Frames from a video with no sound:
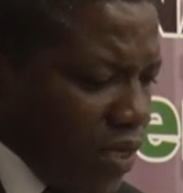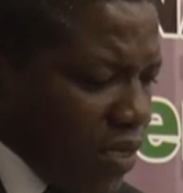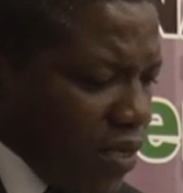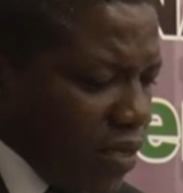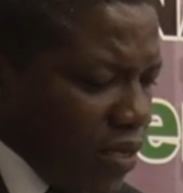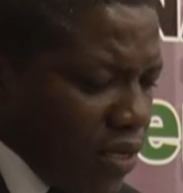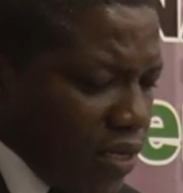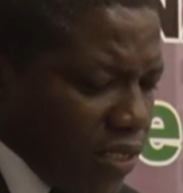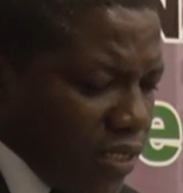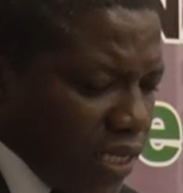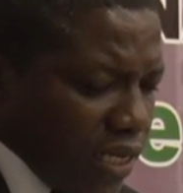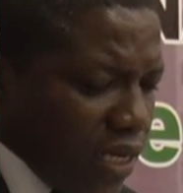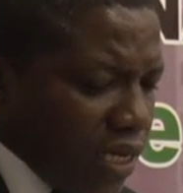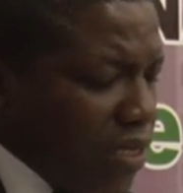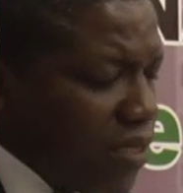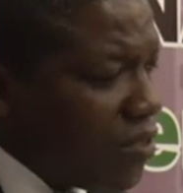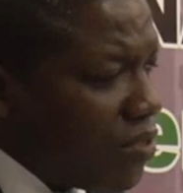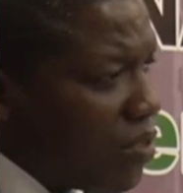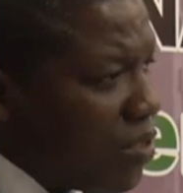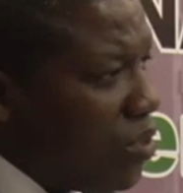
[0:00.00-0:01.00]
As a
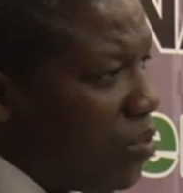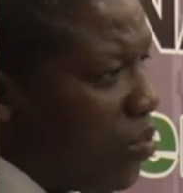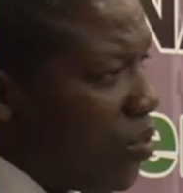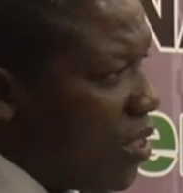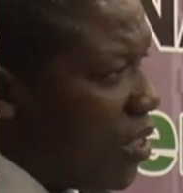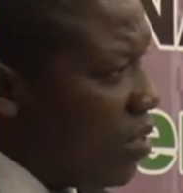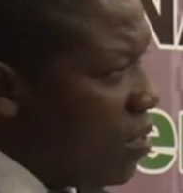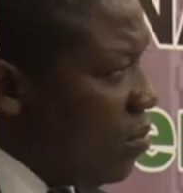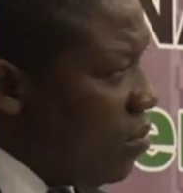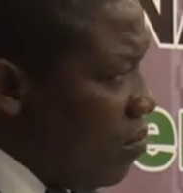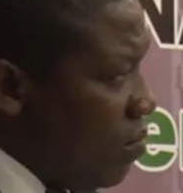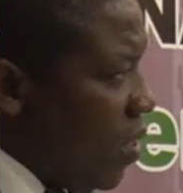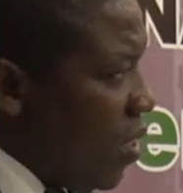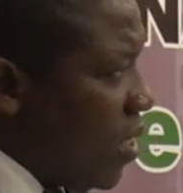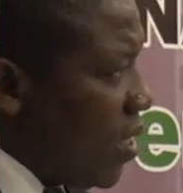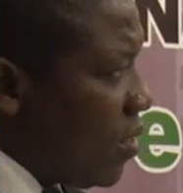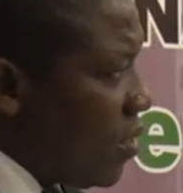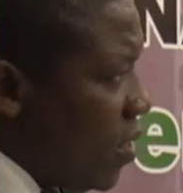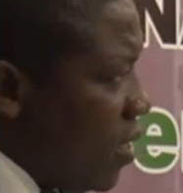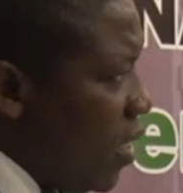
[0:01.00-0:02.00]
country, we
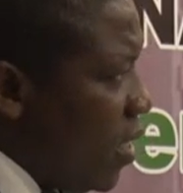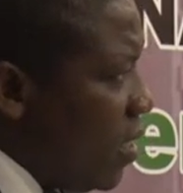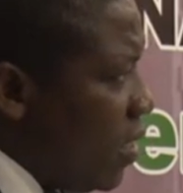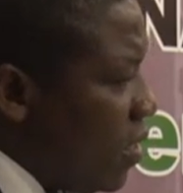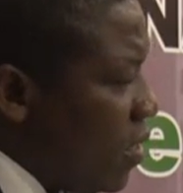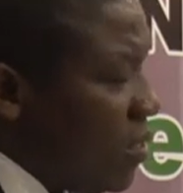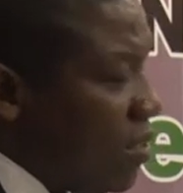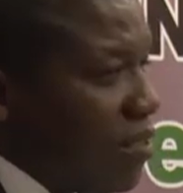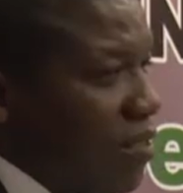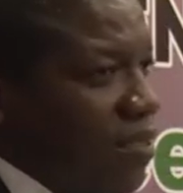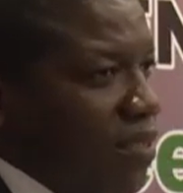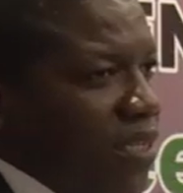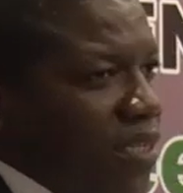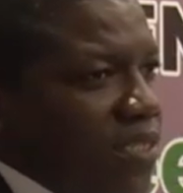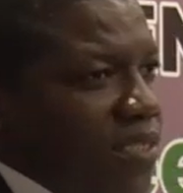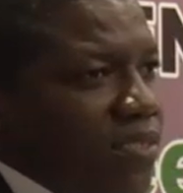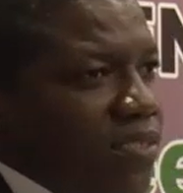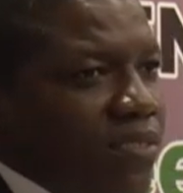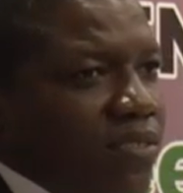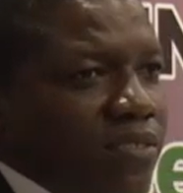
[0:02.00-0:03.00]
understand
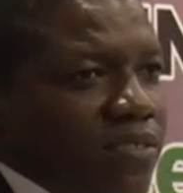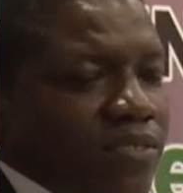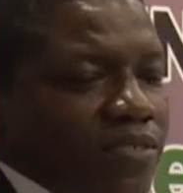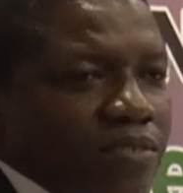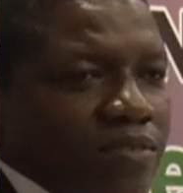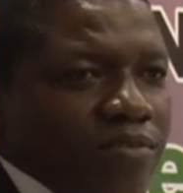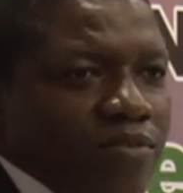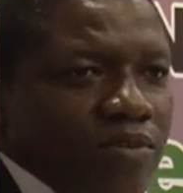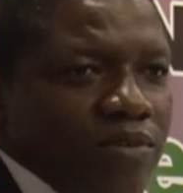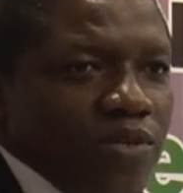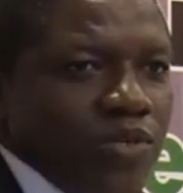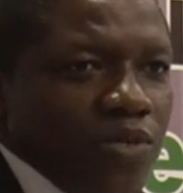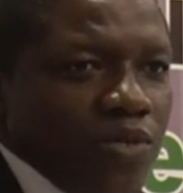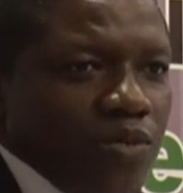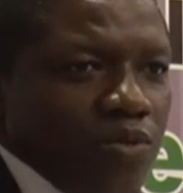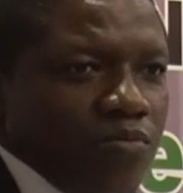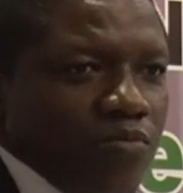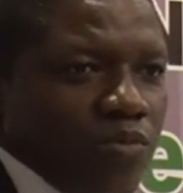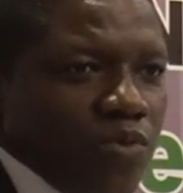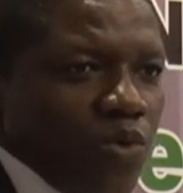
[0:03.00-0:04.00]
that
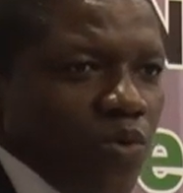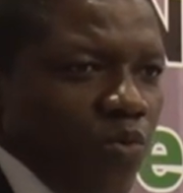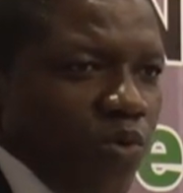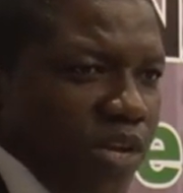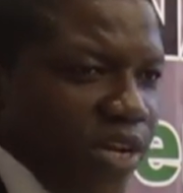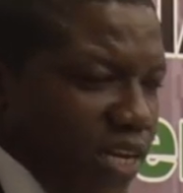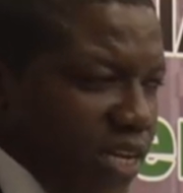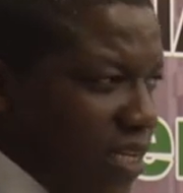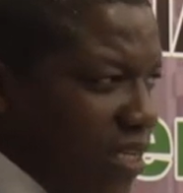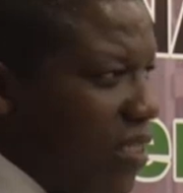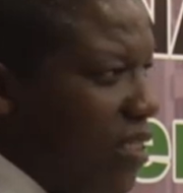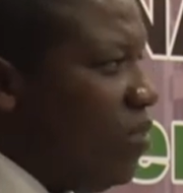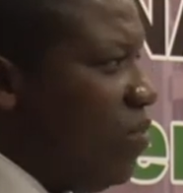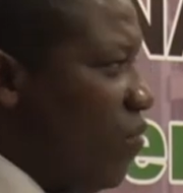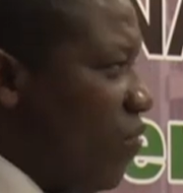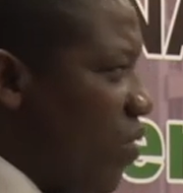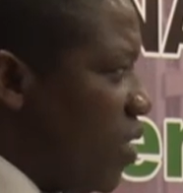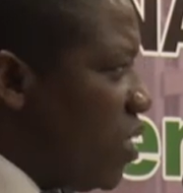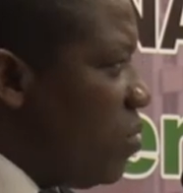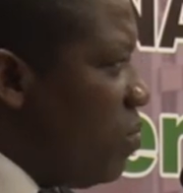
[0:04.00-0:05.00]
we need
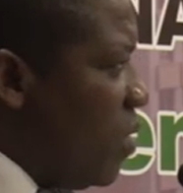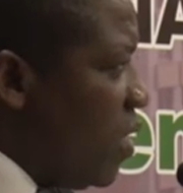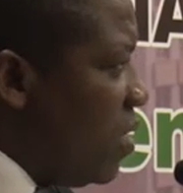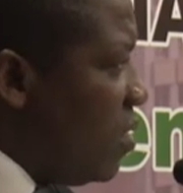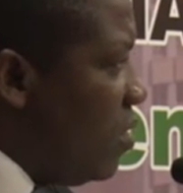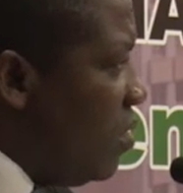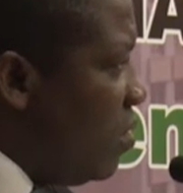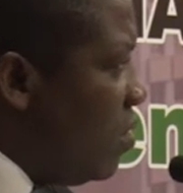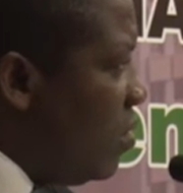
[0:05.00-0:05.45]
investment.